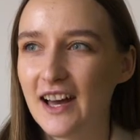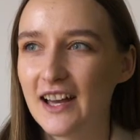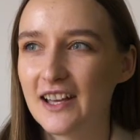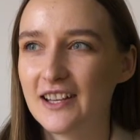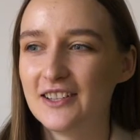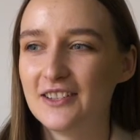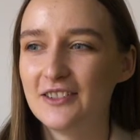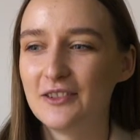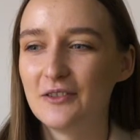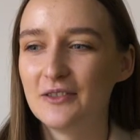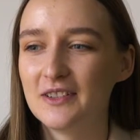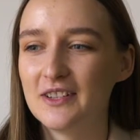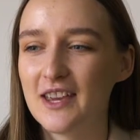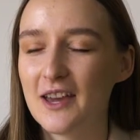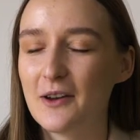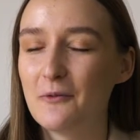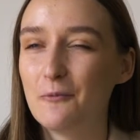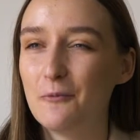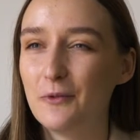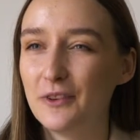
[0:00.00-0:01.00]
and you only
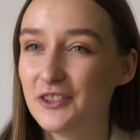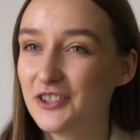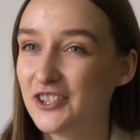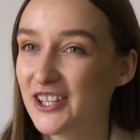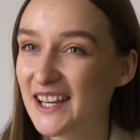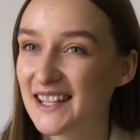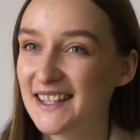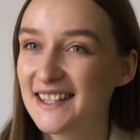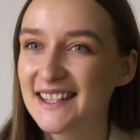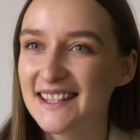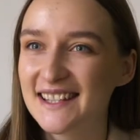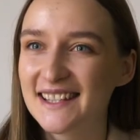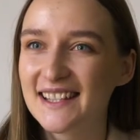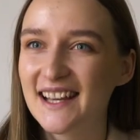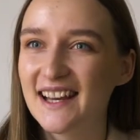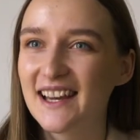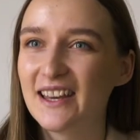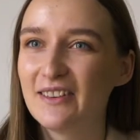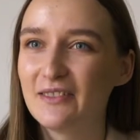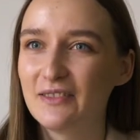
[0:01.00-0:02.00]
get one chance
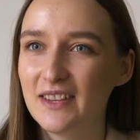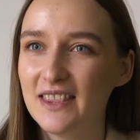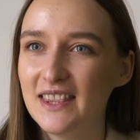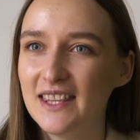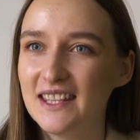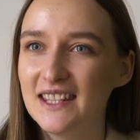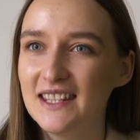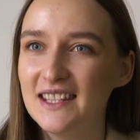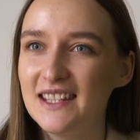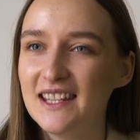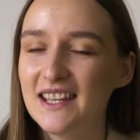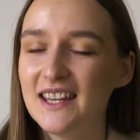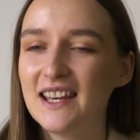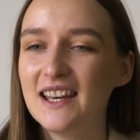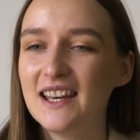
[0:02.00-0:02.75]
at everything.